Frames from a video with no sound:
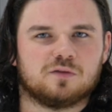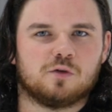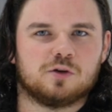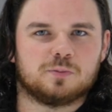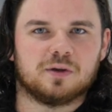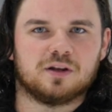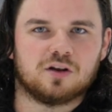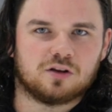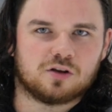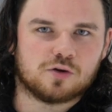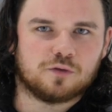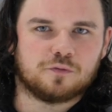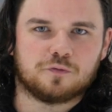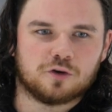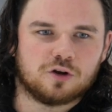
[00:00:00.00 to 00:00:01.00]
always been
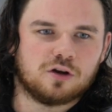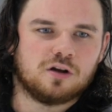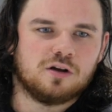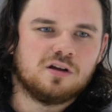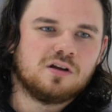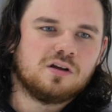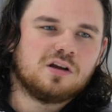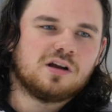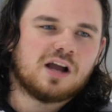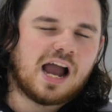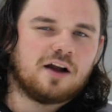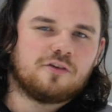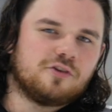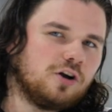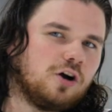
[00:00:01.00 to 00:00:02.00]
good for
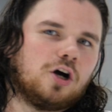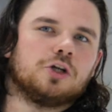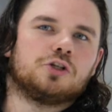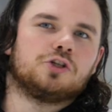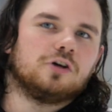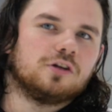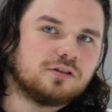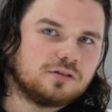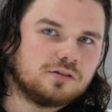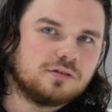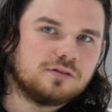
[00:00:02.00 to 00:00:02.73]
accurate hard shots.